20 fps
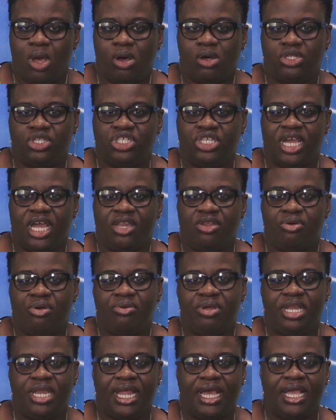on
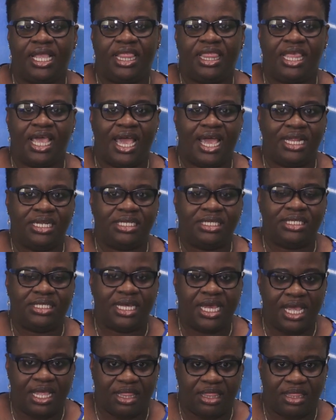January 9th and
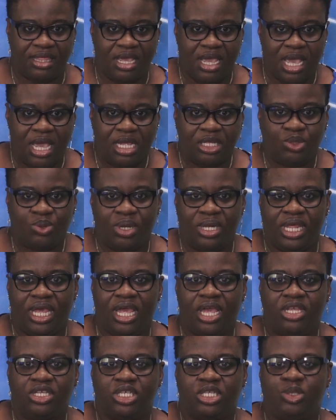10th to
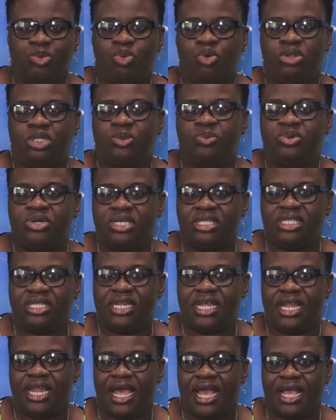engage sports
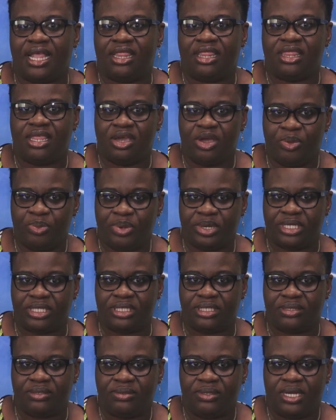personnel and
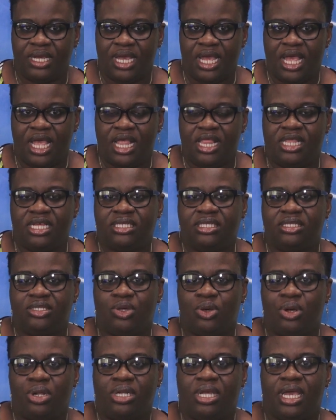therapists. This is
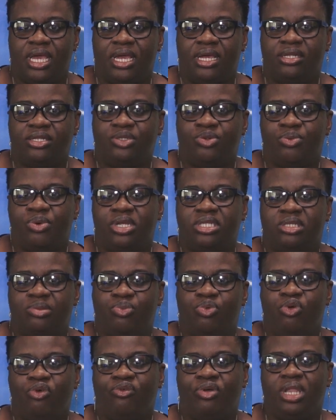all geared towards
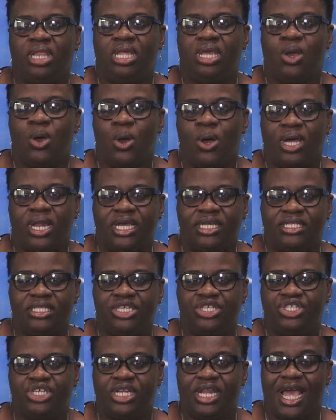improving the
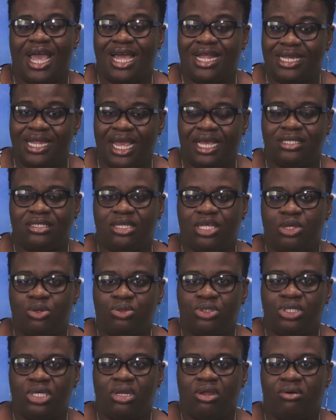organization and
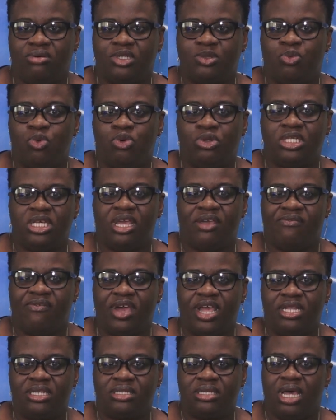execution of sporting
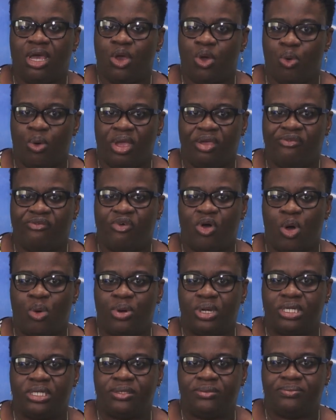events going
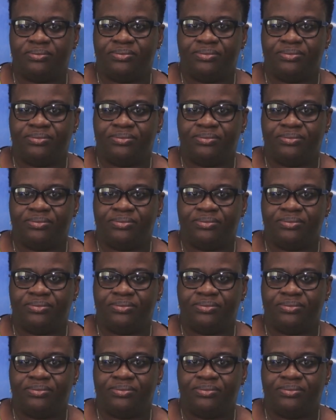forward.